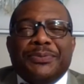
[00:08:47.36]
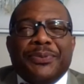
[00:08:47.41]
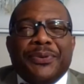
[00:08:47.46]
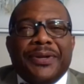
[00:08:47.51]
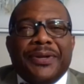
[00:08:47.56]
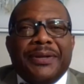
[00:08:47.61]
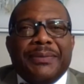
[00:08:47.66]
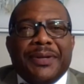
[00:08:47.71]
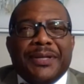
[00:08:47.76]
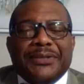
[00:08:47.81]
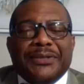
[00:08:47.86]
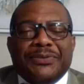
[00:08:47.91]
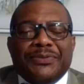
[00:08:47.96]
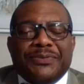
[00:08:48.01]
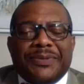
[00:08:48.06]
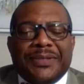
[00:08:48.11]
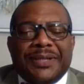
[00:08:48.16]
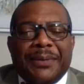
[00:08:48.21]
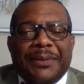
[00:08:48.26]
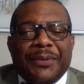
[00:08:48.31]
pretty much
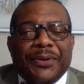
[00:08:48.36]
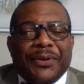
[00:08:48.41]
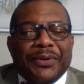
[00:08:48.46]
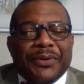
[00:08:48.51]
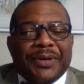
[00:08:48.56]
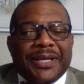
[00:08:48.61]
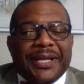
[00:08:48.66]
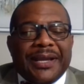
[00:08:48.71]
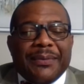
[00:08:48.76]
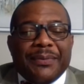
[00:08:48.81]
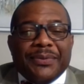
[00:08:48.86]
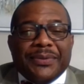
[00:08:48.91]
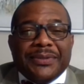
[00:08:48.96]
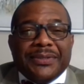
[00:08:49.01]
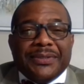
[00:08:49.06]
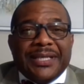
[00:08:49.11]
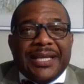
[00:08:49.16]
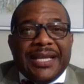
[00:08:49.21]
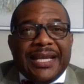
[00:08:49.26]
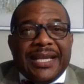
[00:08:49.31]
coming on
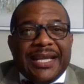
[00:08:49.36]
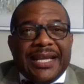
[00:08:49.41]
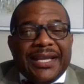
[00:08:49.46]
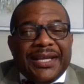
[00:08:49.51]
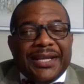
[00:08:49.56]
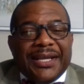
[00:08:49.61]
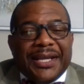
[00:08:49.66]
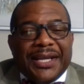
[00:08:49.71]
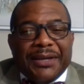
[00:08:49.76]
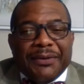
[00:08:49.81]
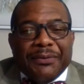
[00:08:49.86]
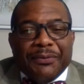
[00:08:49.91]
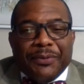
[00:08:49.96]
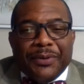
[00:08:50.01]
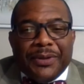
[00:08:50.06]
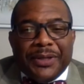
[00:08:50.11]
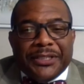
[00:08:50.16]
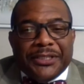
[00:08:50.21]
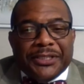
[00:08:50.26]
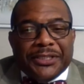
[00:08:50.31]
campus and
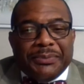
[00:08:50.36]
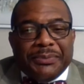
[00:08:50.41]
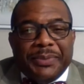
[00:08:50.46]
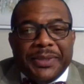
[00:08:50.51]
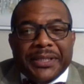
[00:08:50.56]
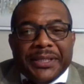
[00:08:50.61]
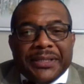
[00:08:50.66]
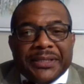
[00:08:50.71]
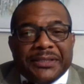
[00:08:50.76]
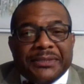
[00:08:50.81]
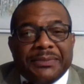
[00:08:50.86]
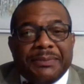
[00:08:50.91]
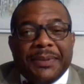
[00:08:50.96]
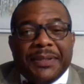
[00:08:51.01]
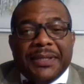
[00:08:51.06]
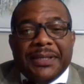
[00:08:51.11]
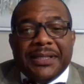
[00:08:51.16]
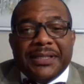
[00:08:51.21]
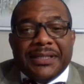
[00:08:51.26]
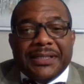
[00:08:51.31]
really just being a
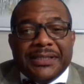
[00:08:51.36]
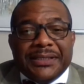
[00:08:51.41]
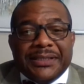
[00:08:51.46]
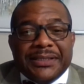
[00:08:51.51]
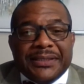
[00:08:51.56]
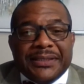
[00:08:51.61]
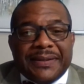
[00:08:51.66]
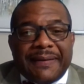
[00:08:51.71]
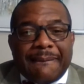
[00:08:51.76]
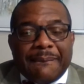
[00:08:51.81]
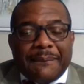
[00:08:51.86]
sponge,